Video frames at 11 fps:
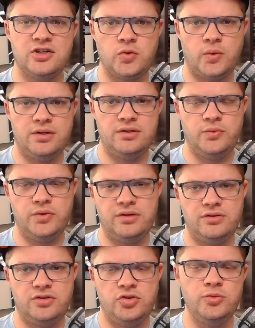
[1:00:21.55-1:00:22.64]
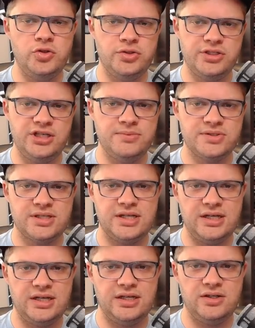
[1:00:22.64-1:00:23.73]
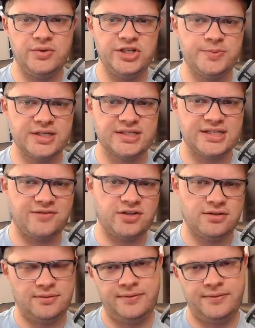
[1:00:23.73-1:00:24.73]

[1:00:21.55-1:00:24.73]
2 new teams, and you each pick 7.